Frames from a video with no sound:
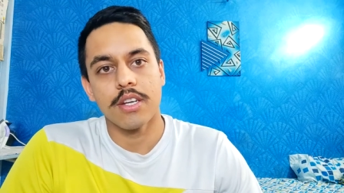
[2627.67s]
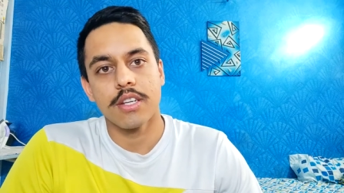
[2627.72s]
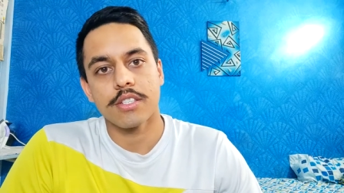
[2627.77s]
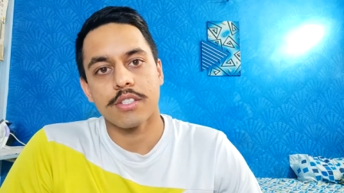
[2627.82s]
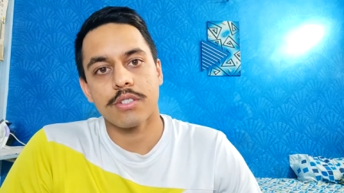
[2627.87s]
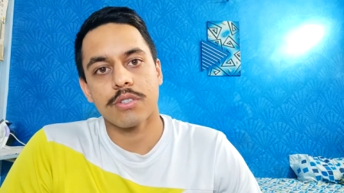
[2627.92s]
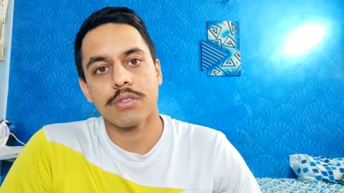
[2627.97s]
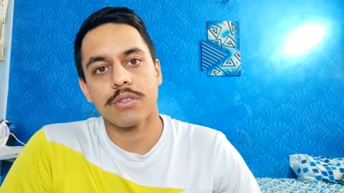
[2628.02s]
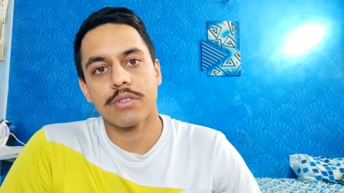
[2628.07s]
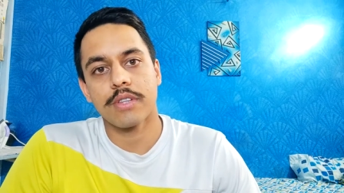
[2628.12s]

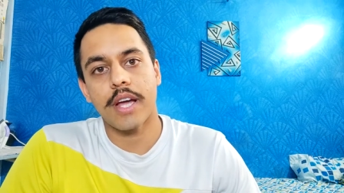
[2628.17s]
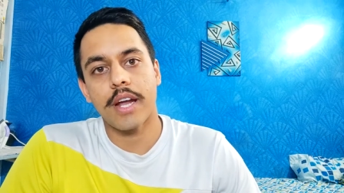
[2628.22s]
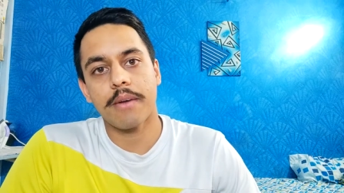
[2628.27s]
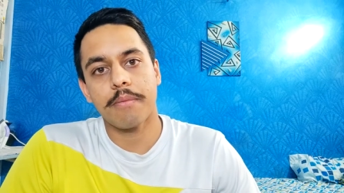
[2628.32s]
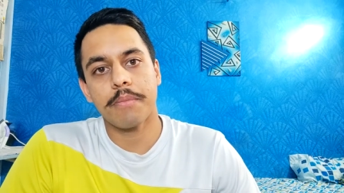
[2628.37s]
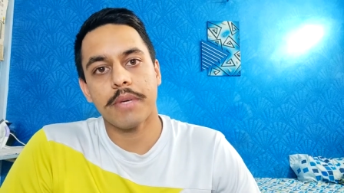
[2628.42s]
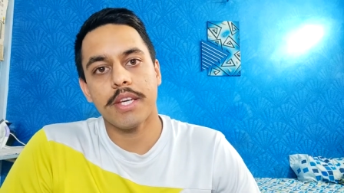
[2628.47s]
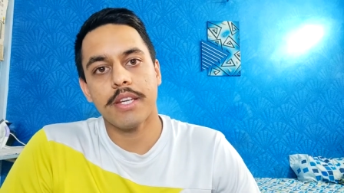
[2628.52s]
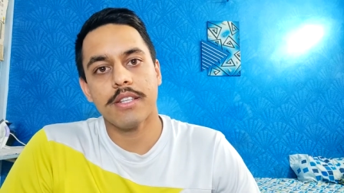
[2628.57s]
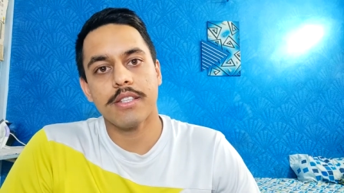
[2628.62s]
So
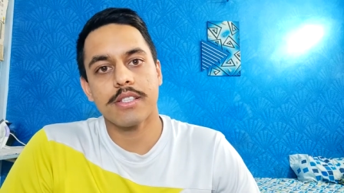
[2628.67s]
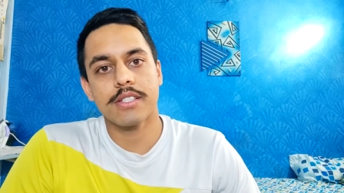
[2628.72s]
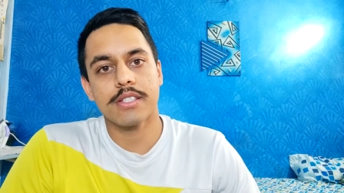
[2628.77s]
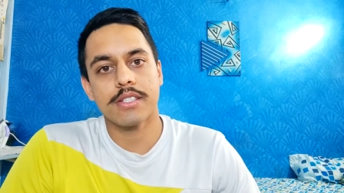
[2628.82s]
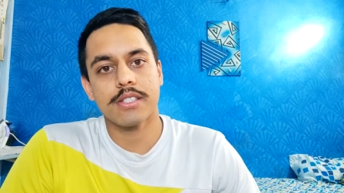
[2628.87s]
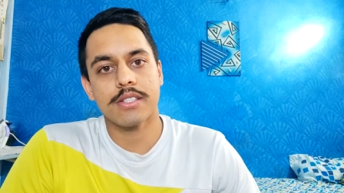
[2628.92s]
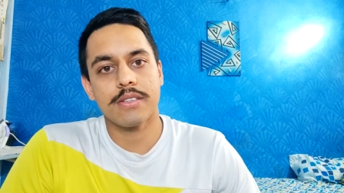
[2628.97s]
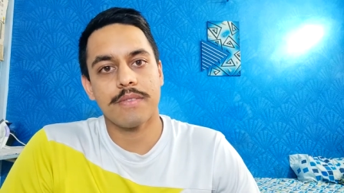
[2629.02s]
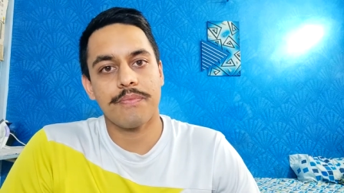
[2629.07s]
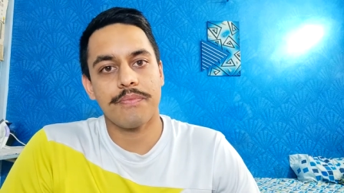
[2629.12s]
that means
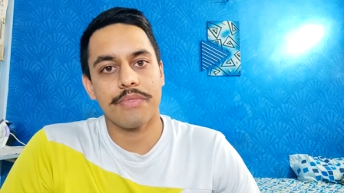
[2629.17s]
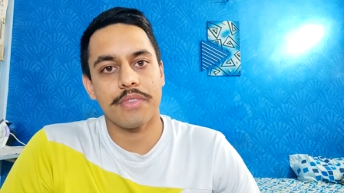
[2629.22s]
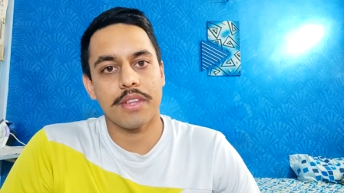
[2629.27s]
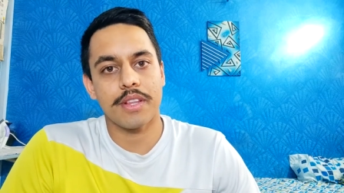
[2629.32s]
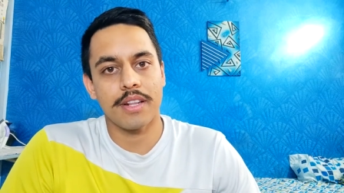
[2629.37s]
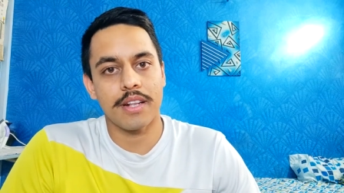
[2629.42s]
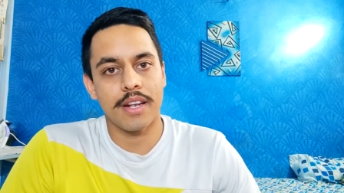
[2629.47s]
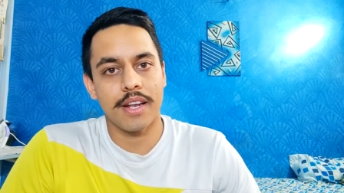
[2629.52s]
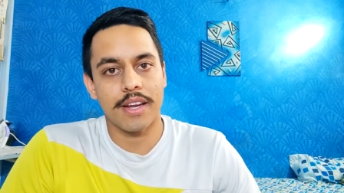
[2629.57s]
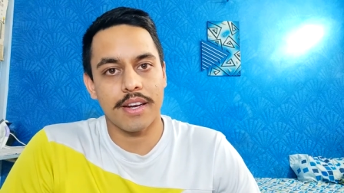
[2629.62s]

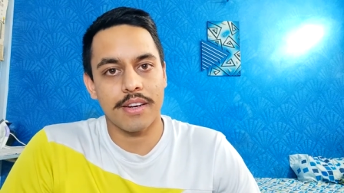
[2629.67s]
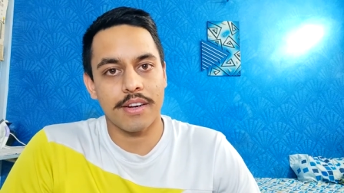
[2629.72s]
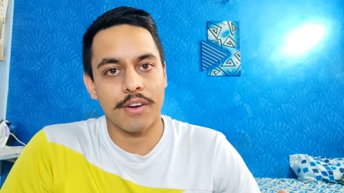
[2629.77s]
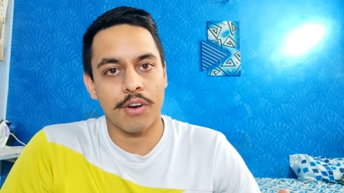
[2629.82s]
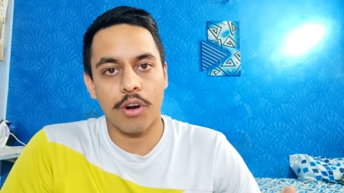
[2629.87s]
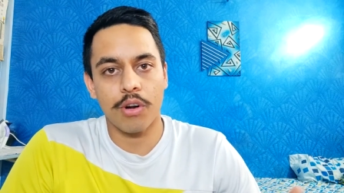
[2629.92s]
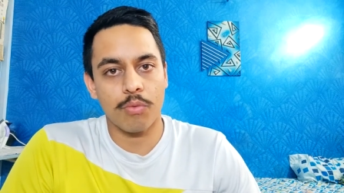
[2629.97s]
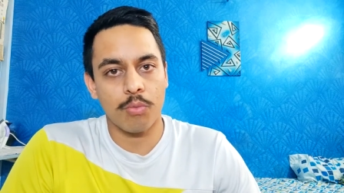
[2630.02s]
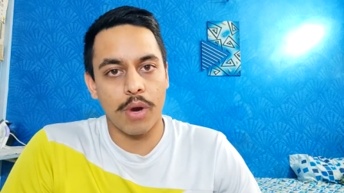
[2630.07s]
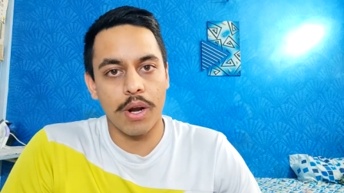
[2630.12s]
like
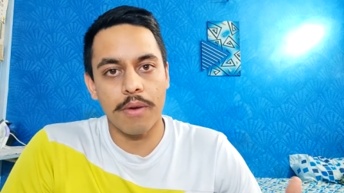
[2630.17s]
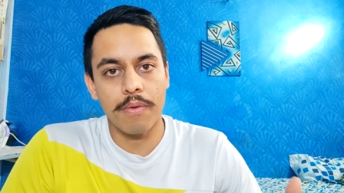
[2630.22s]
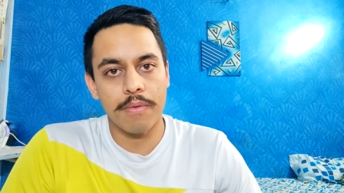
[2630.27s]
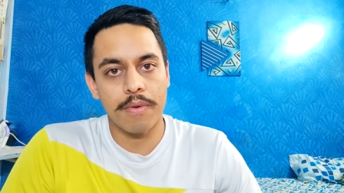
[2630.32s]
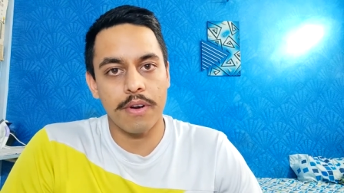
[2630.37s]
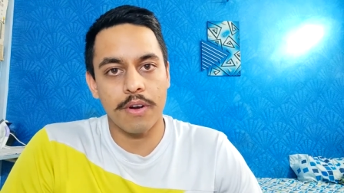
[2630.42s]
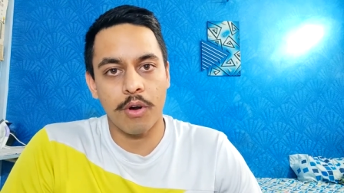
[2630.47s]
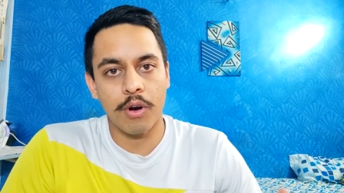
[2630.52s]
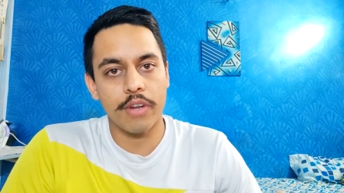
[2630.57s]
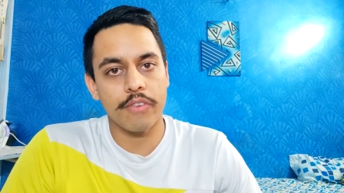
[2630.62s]

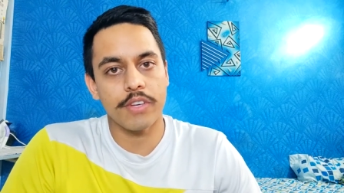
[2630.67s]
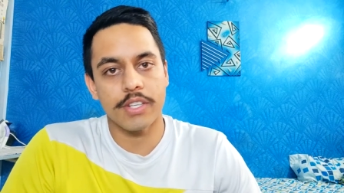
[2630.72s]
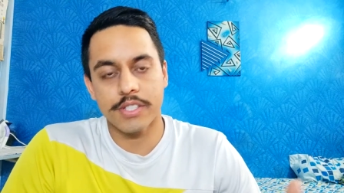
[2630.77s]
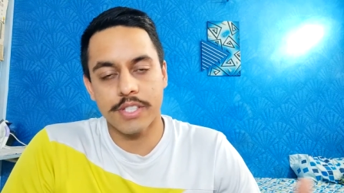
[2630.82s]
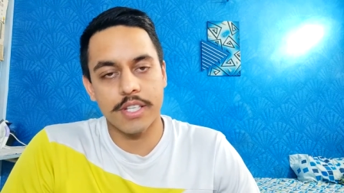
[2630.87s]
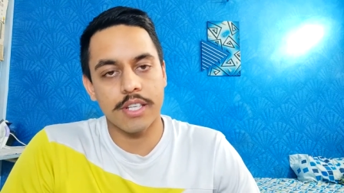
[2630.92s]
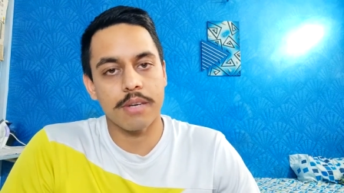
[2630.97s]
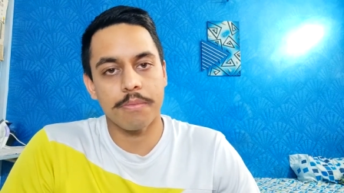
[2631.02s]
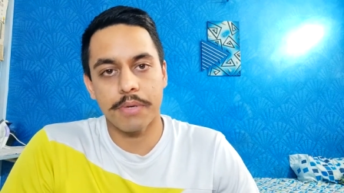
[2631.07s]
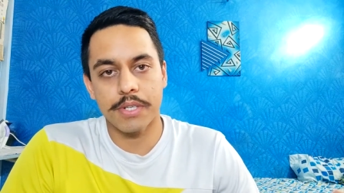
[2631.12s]
not even a
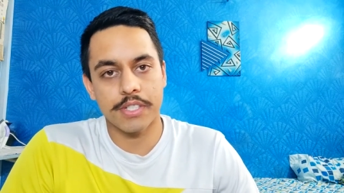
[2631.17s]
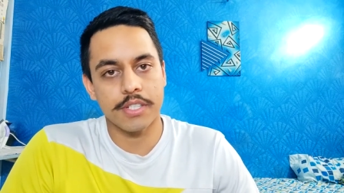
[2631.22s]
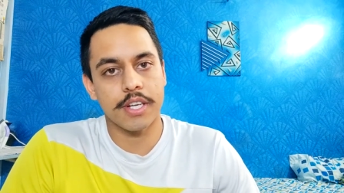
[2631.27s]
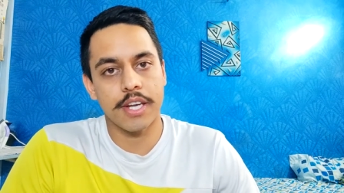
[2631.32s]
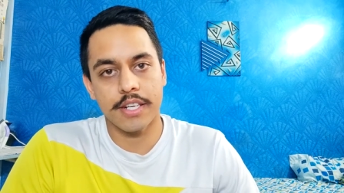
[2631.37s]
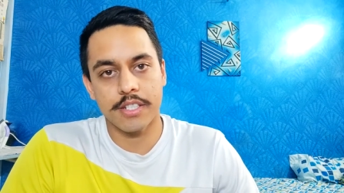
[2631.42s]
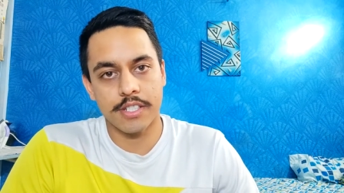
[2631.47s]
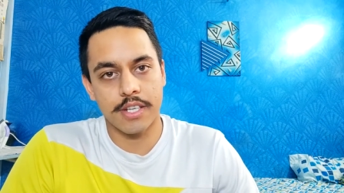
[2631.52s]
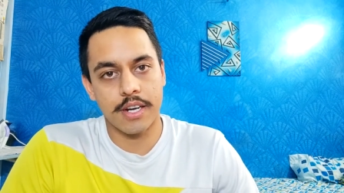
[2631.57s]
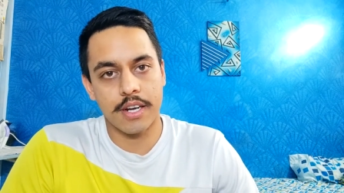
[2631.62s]
single person
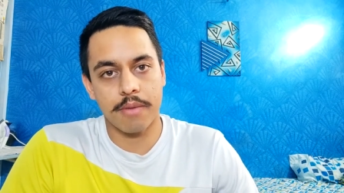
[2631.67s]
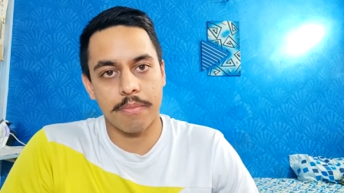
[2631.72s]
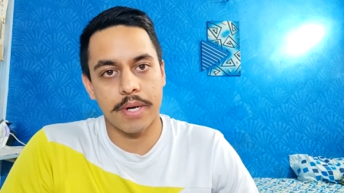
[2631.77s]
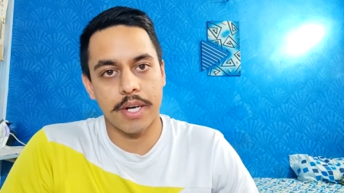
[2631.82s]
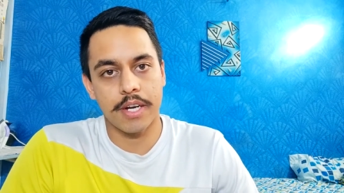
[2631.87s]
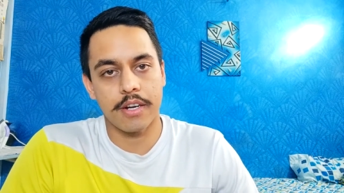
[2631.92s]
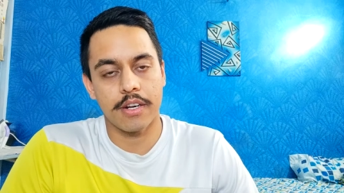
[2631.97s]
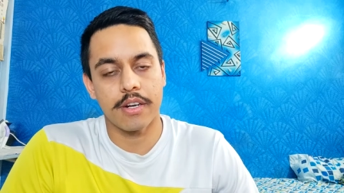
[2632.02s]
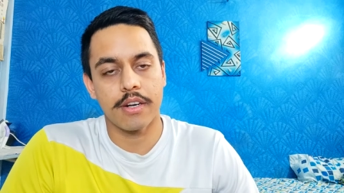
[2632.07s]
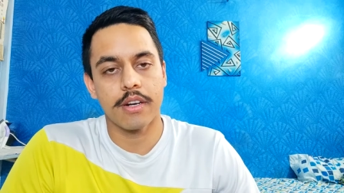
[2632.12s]
gets
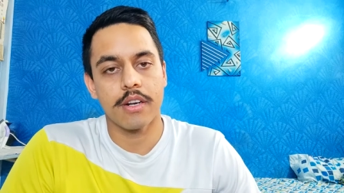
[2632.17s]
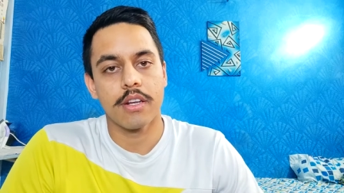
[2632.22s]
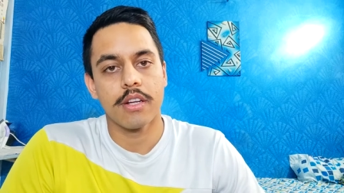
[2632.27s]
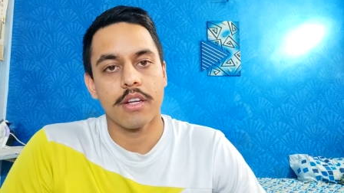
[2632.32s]
recommended.